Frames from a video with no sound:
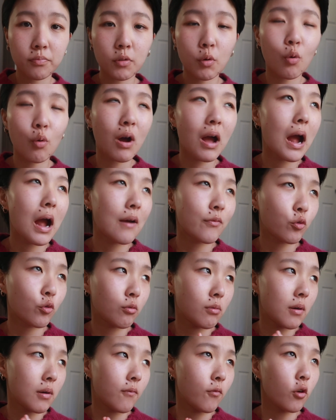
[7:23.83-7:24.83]
Well, I have thought
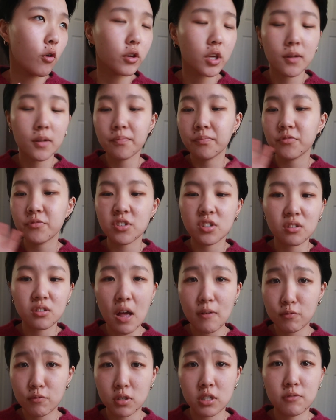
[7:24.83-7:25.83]
about vlogging. Just
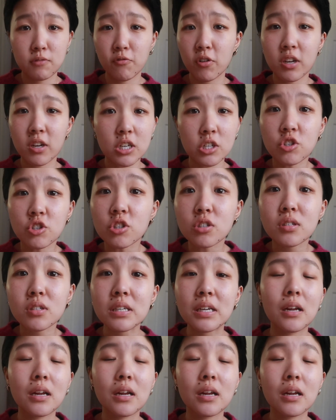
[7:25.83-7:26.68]
life wasn't very interesting.